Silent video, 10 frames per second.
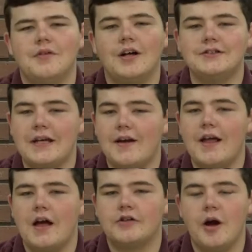On
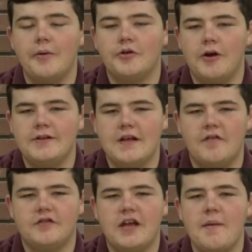Saturday, October
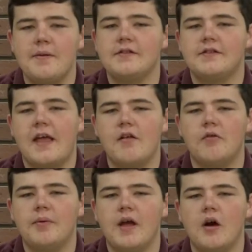27th, Champions Together
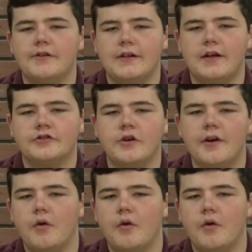will be hosting a trunk